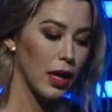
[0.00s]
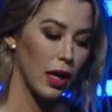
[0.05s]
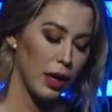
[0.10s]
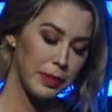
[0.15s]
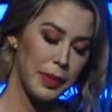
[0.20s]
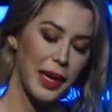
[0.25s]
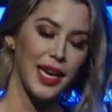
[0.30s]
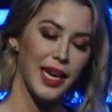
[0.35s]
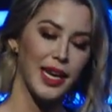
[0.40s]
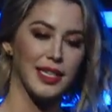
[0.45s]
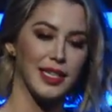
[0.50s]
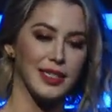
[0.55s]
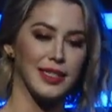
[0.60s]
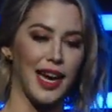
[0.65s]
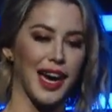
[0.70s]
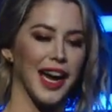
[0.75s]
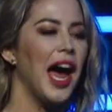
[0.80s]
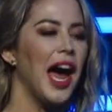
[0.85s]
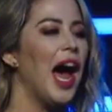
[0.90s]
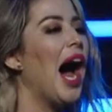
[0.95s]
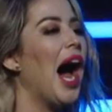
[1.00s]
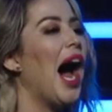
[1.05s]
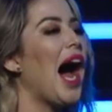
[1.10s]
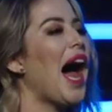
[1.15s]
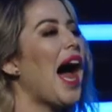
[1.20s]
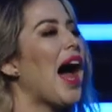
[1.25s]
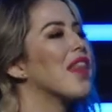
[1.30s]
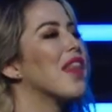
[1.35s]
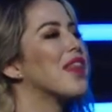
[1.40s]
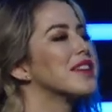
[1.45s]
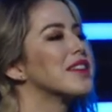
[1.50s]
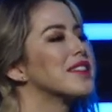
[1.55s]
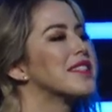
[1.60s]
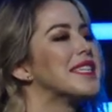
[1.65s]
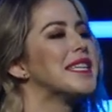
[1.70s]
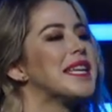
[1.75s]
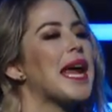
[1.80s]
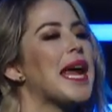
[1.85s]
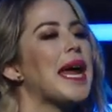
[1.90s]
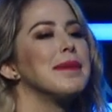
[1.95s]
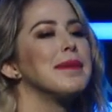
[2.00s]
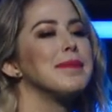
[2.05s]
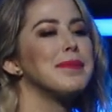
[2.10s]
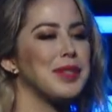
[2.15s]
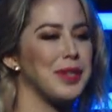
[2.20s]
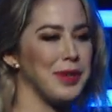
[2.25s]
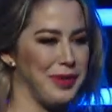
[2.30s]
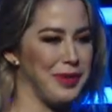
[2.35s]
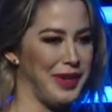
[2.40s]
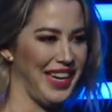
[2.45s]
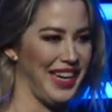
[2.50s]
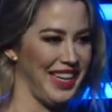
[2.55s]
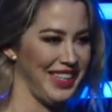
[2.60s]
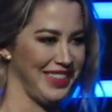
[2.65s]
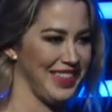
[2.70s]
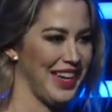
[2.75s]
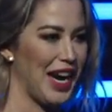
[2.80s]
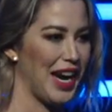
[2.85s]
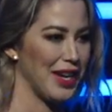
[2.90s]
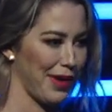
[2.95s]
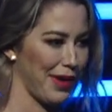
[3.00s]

a panic attack. Ah, there's a name to it, I